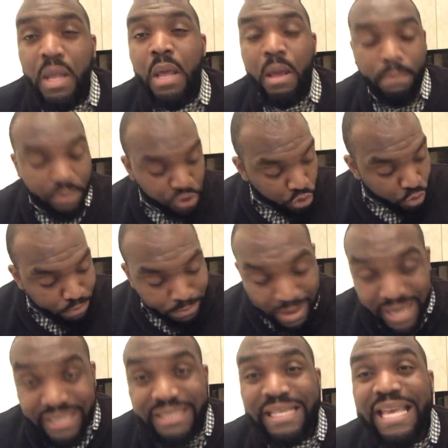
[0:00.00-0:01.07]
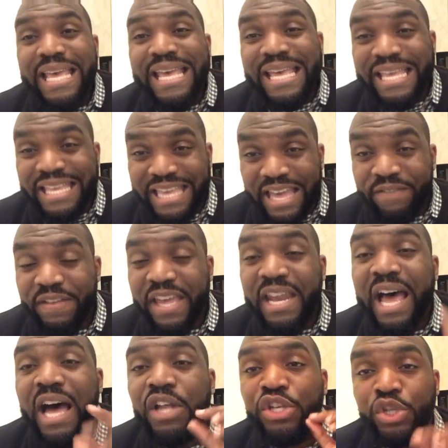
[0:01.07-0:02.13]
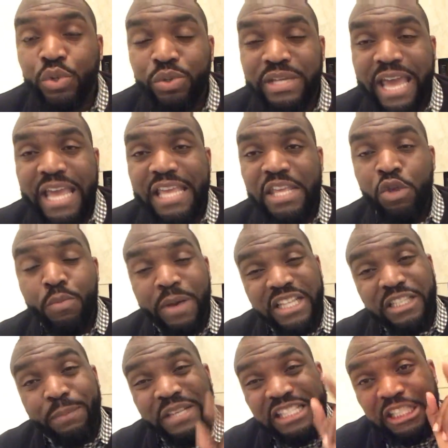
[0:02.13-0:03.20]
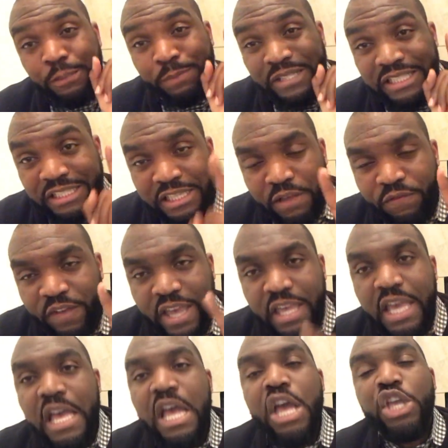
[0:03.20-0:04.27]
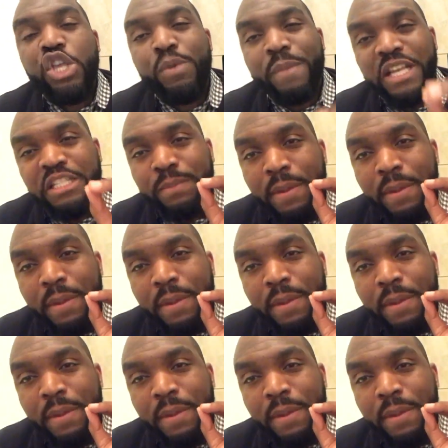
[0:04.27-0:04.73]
But you must give it a due date. You must be specific, you must be